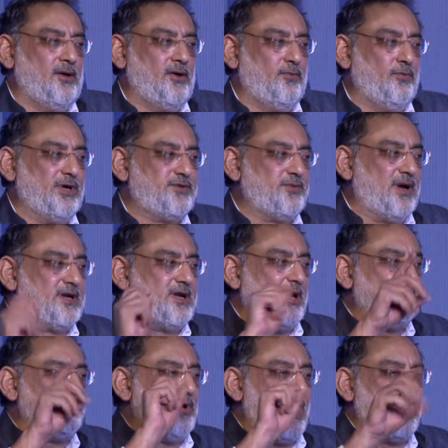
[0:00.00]
which one can
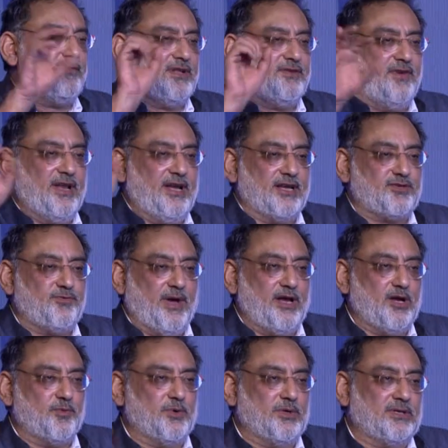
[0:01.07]
plug with various
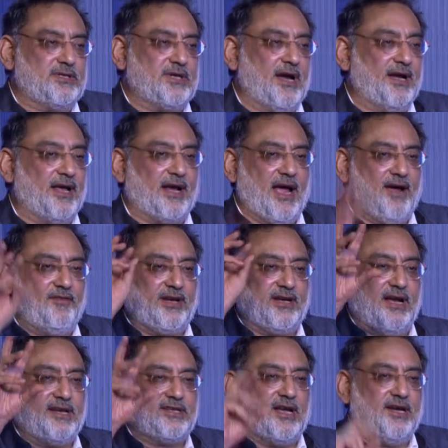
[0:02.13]
variables and arrive at a
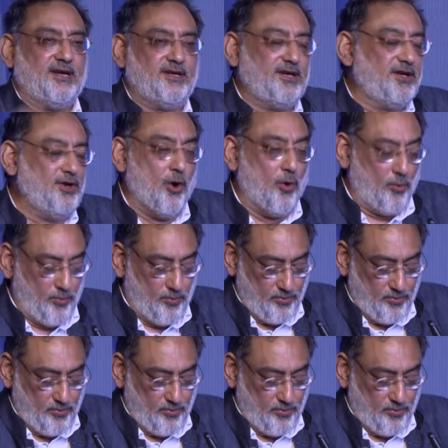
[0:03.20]
national identity. No.